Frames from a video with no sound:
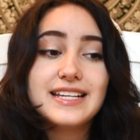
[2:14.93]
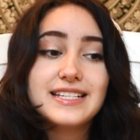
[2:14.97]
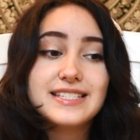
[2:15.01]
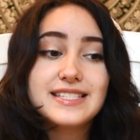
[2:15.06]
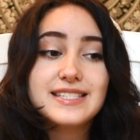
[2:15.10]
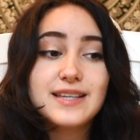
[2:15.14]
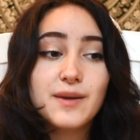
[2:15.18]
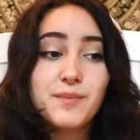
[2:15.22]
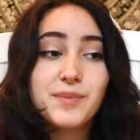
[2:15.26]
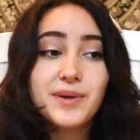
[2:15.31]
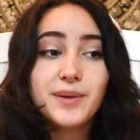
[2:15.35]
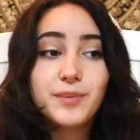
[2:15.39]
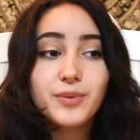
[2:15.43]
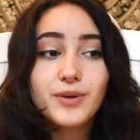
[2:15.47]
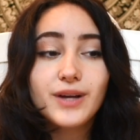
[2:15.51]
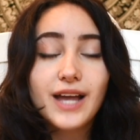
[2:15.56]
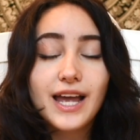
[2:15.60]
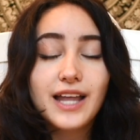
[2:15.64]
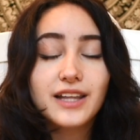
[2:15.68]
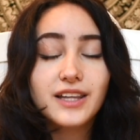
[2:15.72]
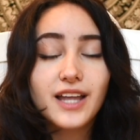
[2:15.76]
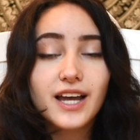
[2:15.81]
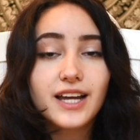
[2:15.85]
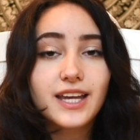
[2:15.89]
some people
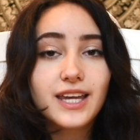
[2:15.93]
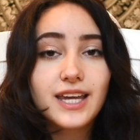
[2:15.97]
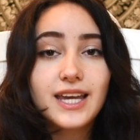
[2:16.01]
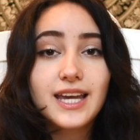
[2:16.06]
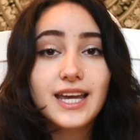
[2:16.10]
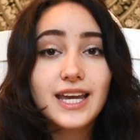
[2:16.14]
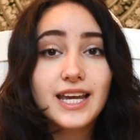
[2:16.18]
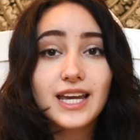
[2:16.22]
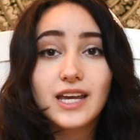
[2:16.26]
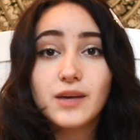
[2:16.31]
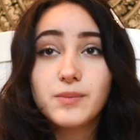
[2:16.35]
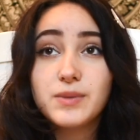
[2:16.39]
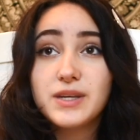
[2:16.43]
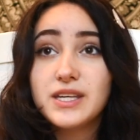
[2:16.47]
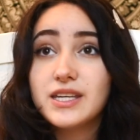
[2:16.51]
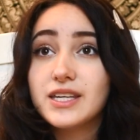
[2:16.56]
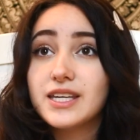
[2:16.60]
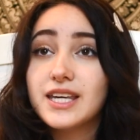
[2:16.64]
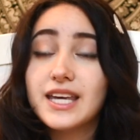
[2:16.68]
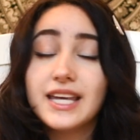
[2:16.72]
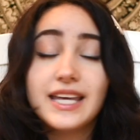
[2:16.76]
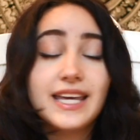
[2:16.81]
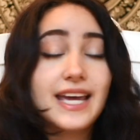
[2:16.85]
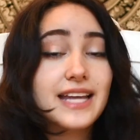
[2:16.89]
get lucky and
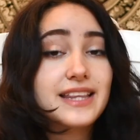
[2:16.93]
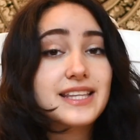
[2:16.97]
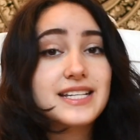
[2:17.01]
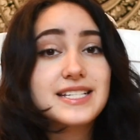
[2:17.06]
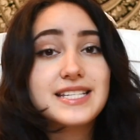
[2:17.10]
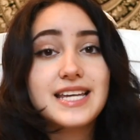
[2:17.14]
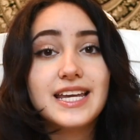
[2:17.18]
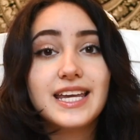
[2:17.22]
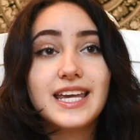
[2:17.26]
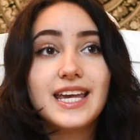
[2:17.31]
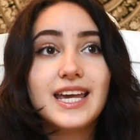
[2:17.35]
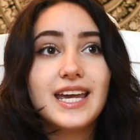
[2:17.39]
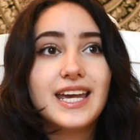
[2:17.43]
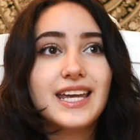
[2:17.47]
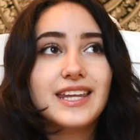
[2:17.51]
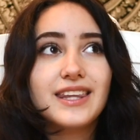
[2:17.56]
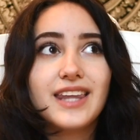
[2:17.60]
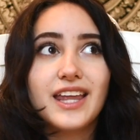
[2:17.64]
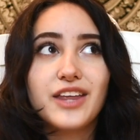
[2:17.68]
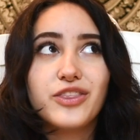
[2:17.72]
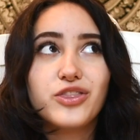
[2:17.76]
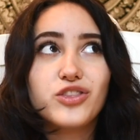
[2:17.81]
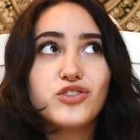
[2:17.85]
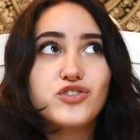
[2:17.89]
can get the ticket in
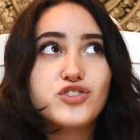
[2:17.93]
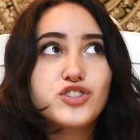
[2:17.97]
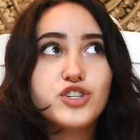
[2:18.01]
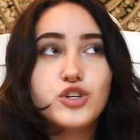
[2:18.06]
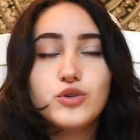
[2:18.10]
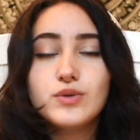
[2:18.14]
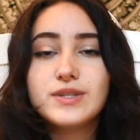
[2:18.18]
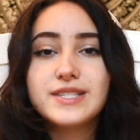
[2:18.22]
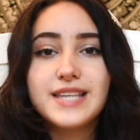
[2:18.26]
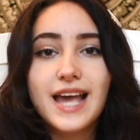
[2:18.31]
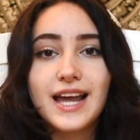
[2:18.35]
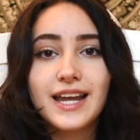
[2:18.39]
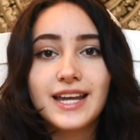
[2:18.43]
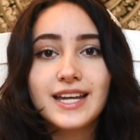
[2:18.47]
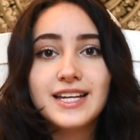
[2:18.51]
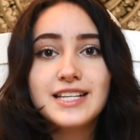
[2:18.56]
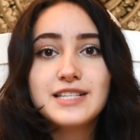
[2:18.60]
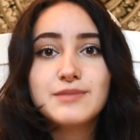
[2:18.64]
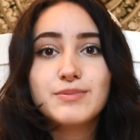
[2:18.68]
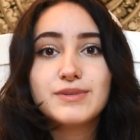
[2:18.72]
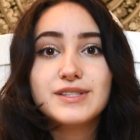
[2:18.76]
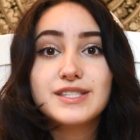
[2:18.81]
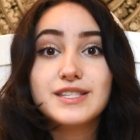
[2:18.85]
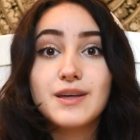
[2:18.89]
like 2
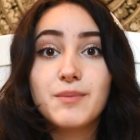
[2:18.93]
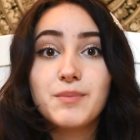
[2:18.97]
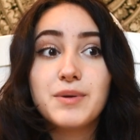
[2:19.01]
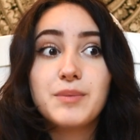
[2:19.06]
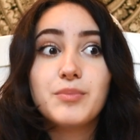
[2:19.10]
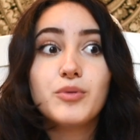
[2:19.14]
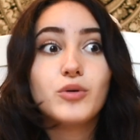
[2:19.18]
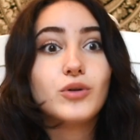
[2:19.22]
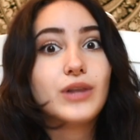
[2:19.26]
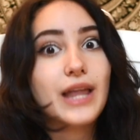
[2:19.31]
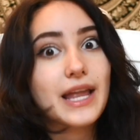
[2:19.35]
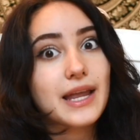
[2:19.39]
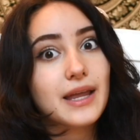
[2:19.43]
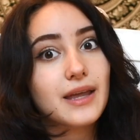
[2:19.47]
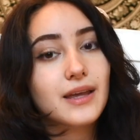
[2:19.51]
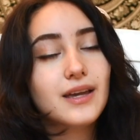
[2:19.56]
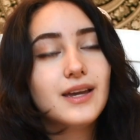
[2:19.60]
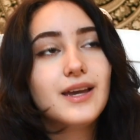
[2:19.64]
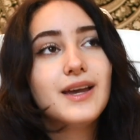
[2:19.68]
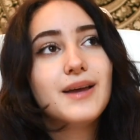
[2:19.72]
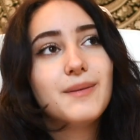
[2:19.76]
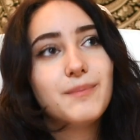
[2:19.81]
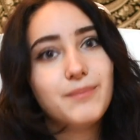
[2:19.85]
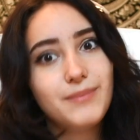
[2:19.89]
seconds, but some people like
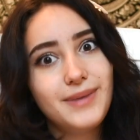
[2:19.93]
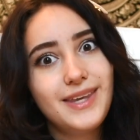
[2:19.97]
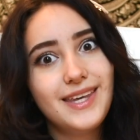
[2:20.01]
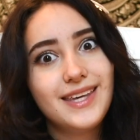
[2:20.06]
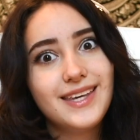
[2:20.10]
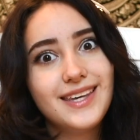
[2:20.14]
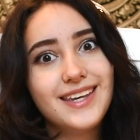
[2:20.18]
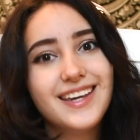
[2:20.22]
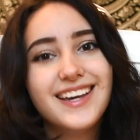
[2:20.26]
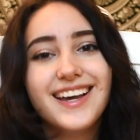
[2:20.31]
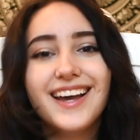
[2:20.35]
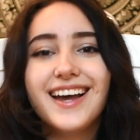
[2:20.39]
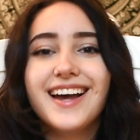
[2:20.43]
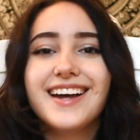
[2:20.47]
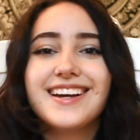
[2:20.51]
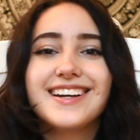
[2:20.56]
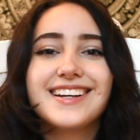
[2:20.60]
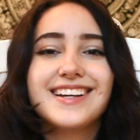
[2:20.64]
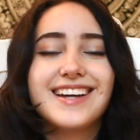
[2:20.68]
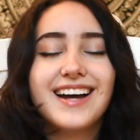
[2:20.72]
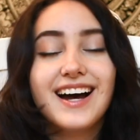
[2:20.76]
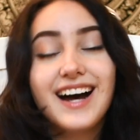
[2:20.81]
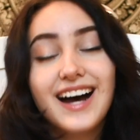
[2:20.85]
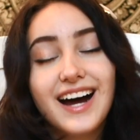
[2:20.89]
me
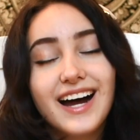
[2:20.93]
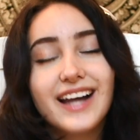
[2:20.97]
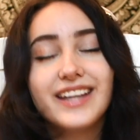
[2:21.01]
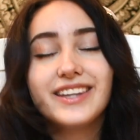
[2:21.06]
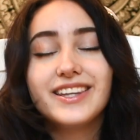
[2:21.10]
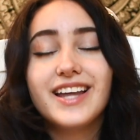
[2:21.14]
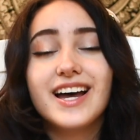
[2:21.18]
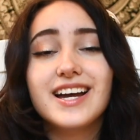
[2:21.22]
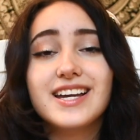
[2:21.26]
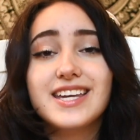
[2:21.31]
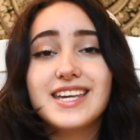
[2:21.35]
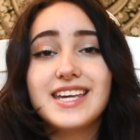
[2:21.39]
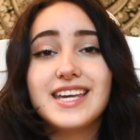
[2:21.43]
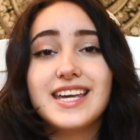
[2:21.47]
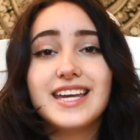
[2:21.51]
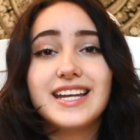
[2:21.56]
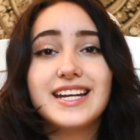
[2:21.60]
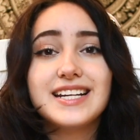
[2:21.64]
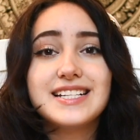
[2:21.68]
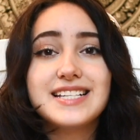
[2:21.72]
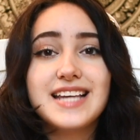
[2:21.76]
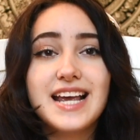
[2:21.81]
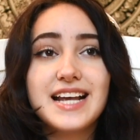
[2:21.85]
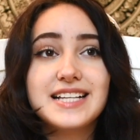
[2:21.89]
got unlucky
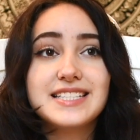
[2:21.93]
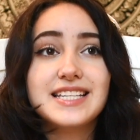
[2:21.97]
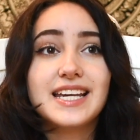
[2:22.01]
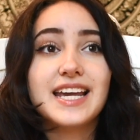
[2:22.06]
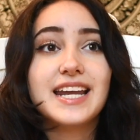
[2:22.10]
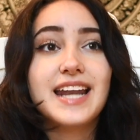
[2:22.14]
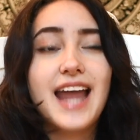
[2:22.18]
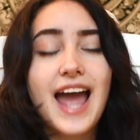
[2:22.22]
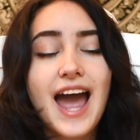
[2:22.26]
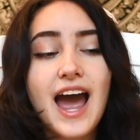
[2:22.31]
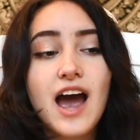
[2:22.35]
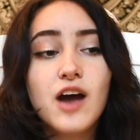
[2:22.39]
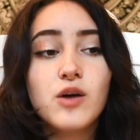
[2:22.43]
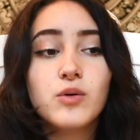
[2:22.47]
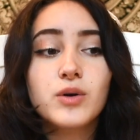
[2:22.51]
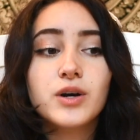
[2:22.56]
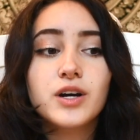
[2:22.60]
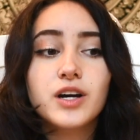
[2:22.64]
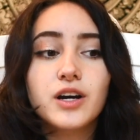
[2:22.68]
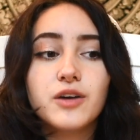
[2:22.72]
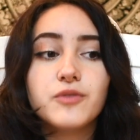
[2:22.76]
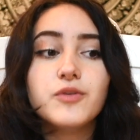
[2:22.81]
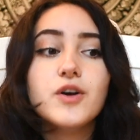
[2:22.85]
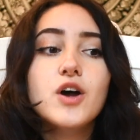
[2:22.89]
and it takes like an
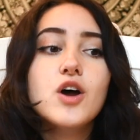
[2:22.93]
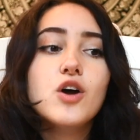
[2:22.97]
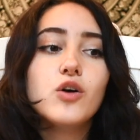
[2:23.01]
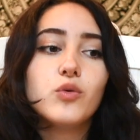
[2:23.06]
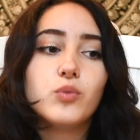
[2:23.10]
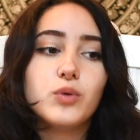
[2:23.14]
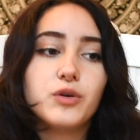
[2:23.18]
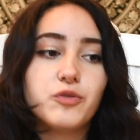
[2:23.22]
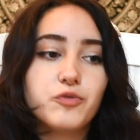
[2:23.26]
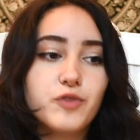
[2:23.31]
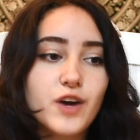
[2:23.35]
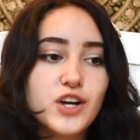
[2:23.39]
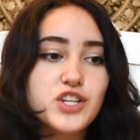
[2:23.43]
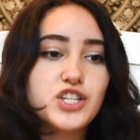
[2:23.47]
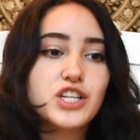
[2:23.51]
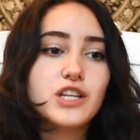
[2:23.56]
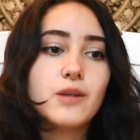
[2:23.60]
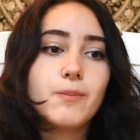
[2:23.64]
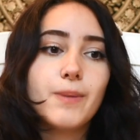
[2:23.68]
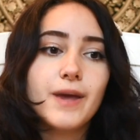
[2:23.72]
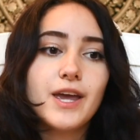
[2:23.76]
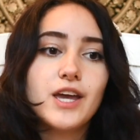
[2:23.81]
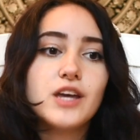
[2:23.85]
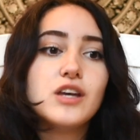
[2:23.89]
hour of refreshing
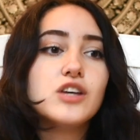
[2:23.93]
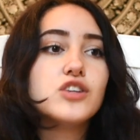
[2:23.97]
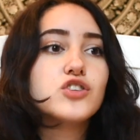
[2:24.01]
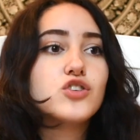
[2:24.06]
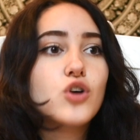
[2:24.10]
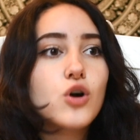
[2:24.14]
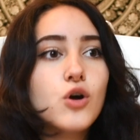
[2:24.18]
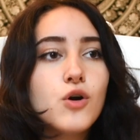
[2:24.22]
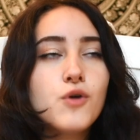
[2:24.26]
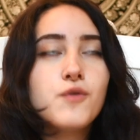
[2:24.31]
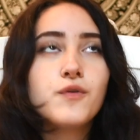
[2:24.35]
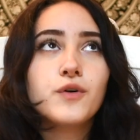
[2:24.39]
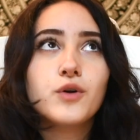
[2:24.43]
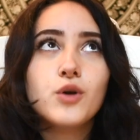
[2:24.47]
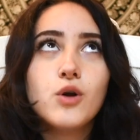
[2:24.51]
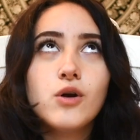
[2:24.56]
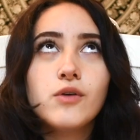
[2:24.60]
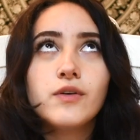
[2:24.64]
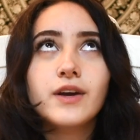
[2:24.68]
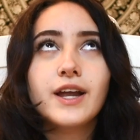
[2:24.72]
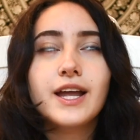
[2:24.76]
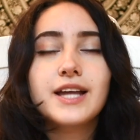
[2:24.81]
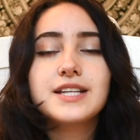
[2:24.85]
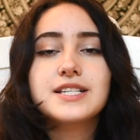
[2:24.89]
the page over and
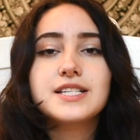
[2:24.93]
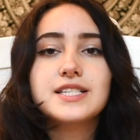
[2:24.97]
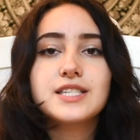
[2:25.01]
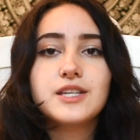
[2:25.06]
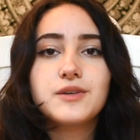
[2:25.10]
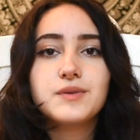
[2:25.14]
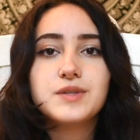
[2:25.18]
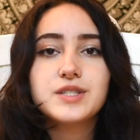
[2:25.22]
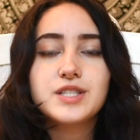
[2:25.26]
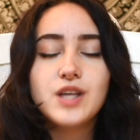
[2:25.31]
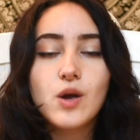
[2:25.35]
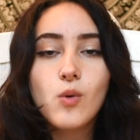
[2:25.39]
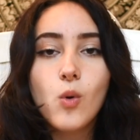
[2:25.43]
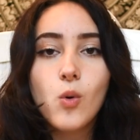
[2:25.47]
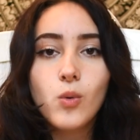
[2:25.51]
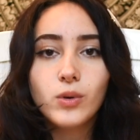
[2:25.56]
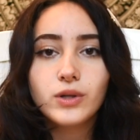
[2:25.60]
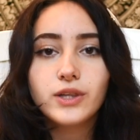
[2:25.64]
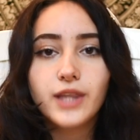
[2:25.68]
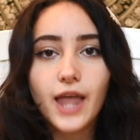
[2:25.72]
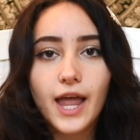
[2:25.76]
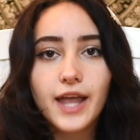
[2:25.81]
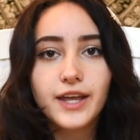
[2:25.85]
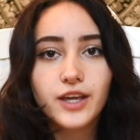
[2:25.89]
over again to see if someone
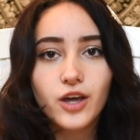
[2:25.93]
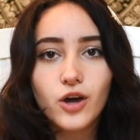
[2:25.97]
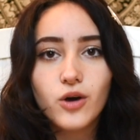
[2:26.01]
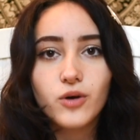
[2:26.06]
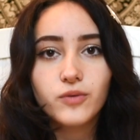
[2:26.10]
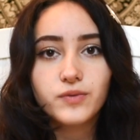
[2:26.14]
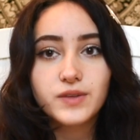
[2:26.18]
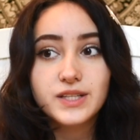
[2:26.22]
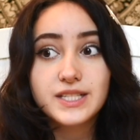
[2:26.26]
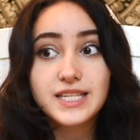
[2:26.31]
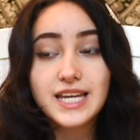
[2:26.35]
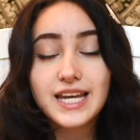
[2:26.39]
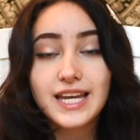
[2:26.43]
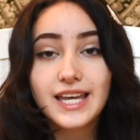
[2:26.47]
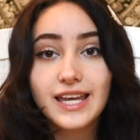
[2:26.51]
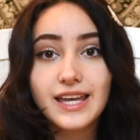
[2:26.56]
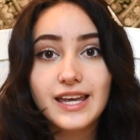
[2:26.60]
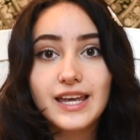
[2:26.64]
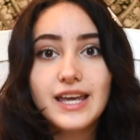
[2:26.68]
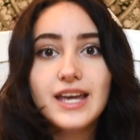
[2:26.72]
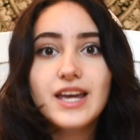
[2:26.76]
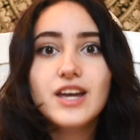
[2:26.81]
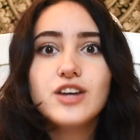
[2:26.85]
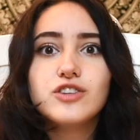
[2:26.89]
will let go of the
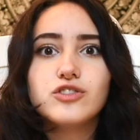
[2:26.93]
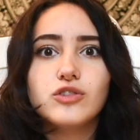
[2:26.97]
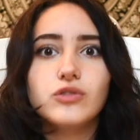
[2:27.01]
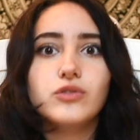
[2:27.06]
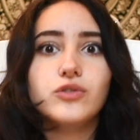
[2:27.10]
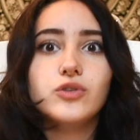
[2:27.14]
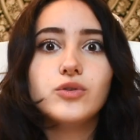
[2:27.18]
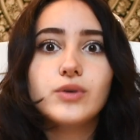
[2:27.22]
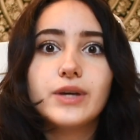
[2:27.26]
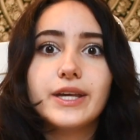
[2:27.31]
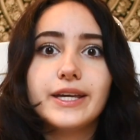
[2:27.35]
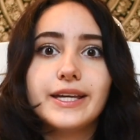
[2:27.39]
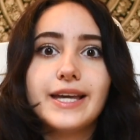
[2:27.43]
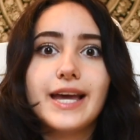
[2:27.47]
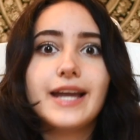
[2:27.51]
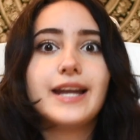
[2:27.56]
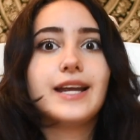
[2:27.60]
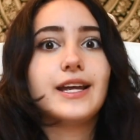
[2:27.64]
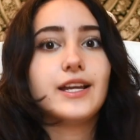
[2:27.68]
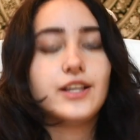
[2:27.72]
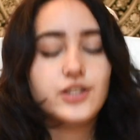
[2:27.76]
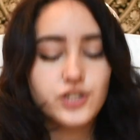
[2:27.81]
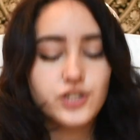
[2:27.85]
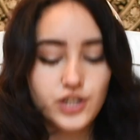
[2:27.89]
ticket so you can get
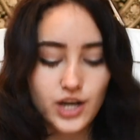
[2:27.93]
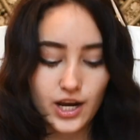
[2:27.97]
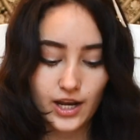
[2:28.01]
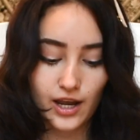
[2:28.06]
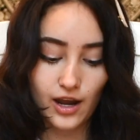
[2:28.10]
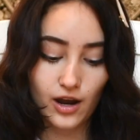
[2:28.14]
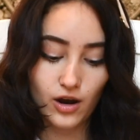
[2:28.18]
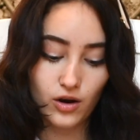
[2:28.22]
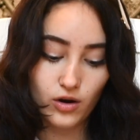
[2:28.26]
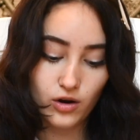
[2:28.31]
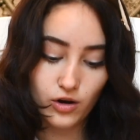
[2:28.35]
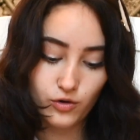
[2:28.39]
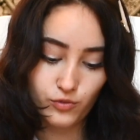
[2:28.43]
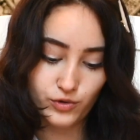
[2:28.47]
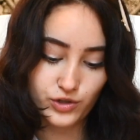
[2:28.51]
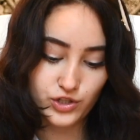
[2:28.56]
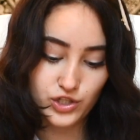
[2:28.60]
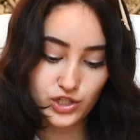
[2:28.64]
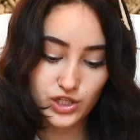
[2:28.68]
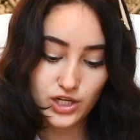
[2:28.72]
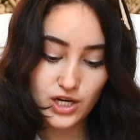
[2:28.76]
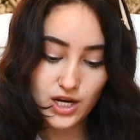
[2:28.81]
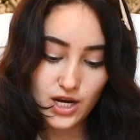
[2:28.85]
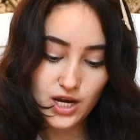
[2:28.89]
it and check out,
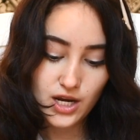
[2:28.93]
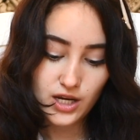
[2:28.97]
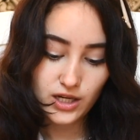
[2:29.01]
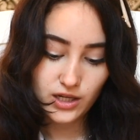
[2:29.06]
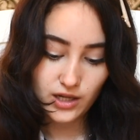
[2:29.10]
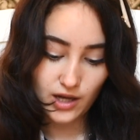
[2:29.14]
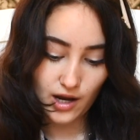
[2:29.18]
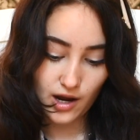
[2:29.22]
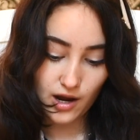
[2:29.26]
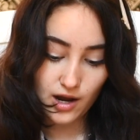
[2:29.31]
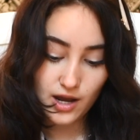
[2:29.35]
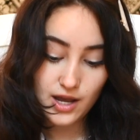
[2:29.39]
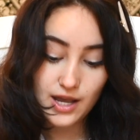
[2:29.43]
which, yeah.